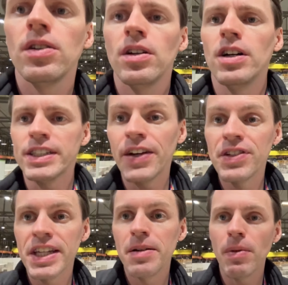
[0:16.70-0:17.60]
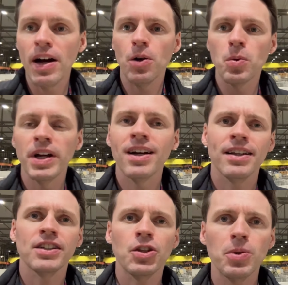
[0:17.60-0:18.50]
17-mile ring
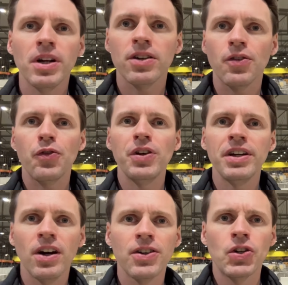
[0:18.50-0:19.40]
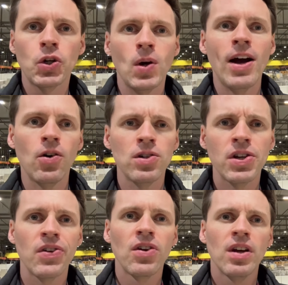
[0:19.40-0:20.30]
that's 300 feet underground.
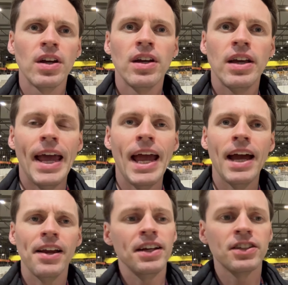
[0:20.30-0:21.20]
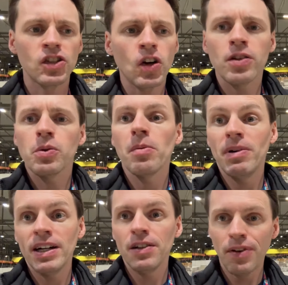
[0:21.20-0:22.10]
And it starts with a
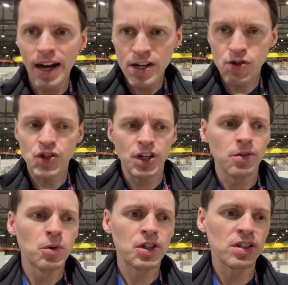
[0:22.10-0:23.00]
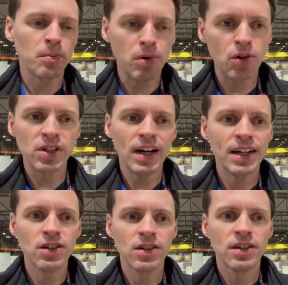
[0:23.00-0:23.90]
bottle of hydrogen, which is a
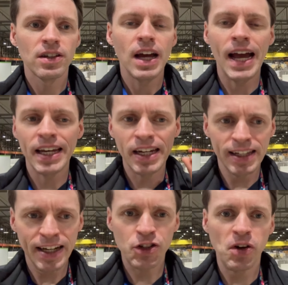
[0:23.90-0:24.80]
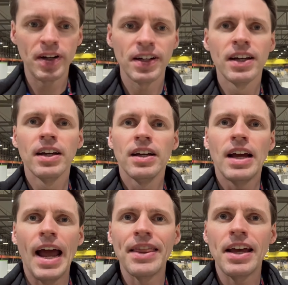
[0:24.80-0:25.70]
proton and an electron.
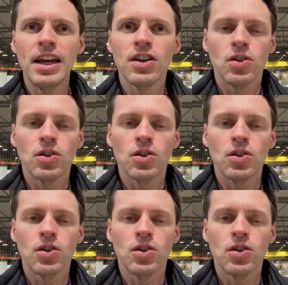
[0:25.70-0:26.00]
And they